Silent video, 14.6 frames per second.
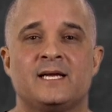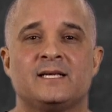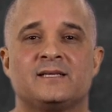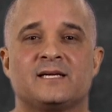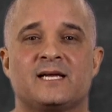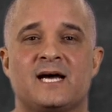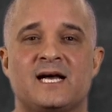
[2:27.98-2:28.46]

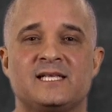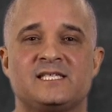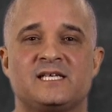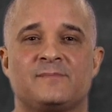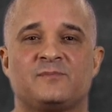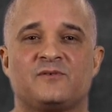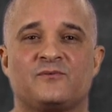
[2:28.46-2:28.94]
The
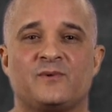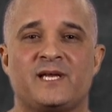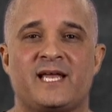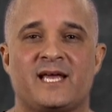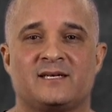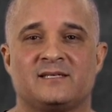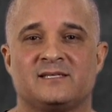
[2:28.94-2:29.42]
concept of
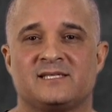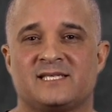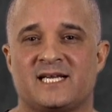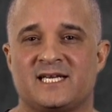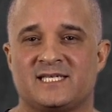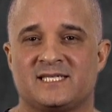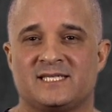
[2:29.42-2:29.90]

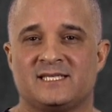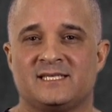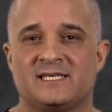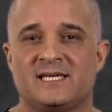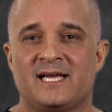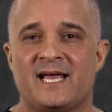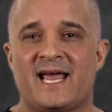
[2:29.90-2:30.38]
recanalization
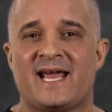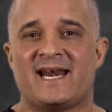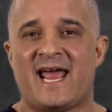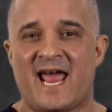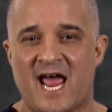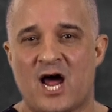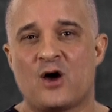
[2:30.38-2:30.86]
and
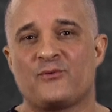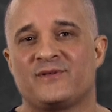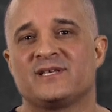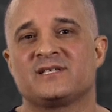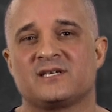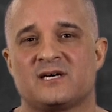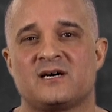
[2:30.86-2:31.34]
how
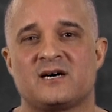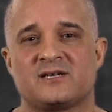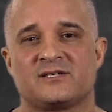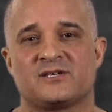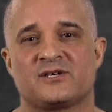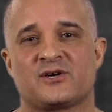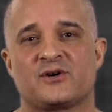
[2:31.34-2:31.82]
this
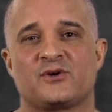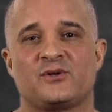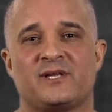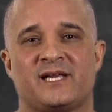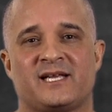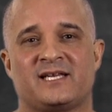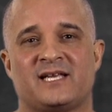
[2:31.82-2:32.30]
causes
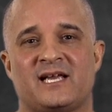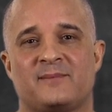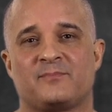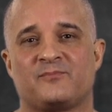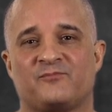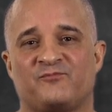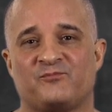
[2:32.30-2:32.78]
early and late
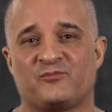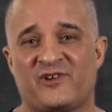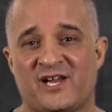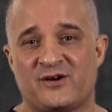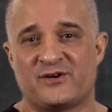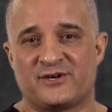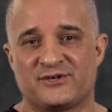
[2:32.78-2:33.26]

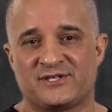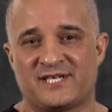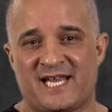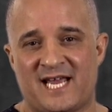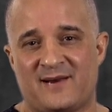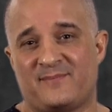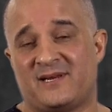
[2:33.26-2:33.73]
failures
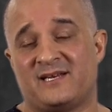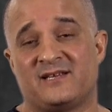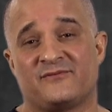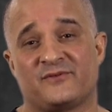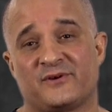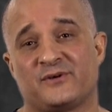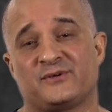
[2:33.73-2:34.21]
can be
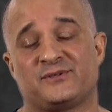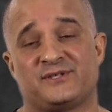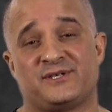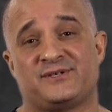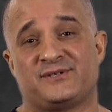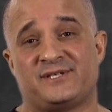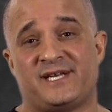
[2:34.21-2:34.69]
difficult to
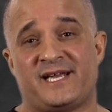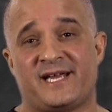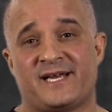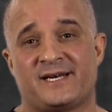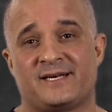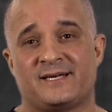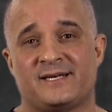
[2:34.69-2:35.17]

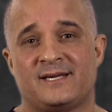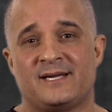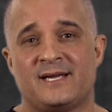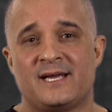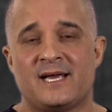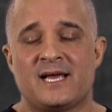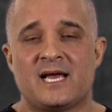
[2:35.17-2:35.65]
understand.
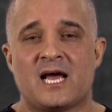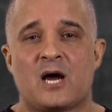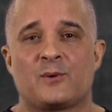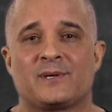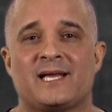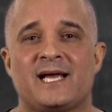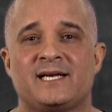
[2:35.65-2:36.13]
I
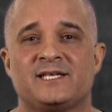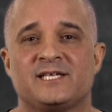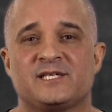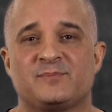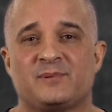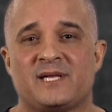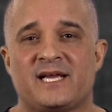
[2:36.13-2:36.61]
would like to
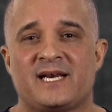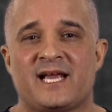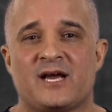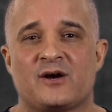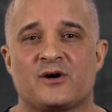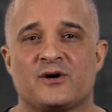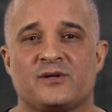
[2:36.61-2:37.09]
explain
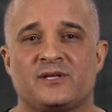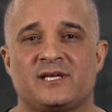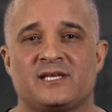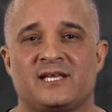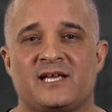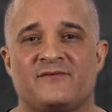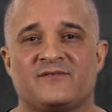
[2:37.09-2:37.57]
how early
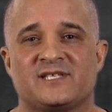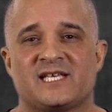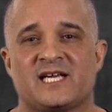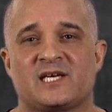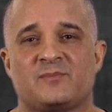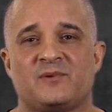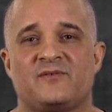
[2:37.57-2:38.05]
and late
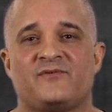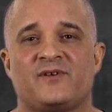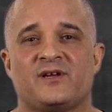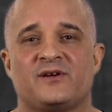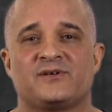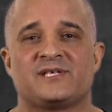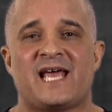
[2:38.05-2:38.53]
vasectomy
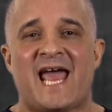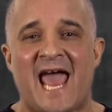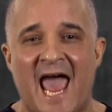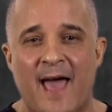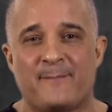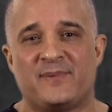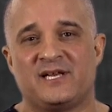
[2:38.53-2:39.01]
failures
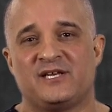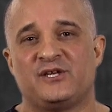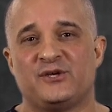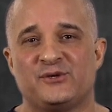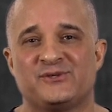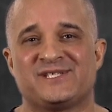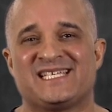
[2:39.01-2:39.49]
happen
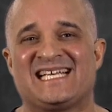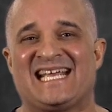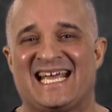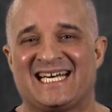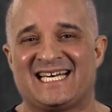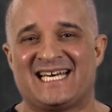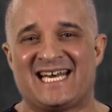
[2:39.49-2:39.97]
using
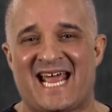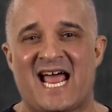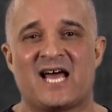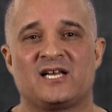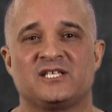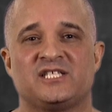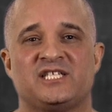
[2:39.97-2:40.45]
an
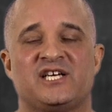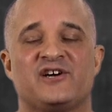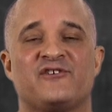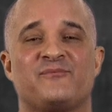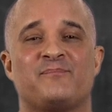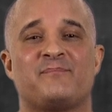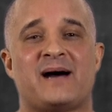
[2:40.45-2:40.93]
analogy
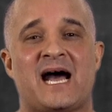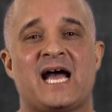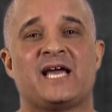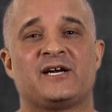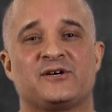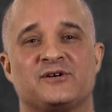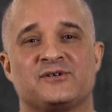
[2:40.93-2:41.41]
of
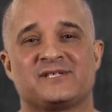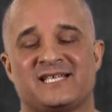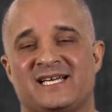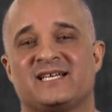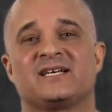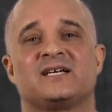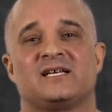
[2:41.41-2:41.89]
miners
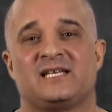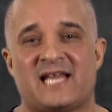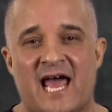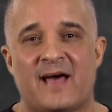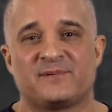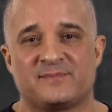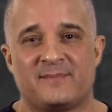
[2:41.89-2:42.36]
in a
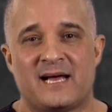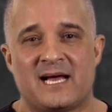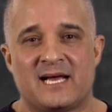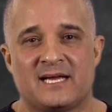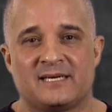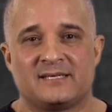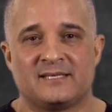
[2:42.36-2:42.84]
collapsed
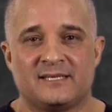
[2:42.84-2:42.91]
mine.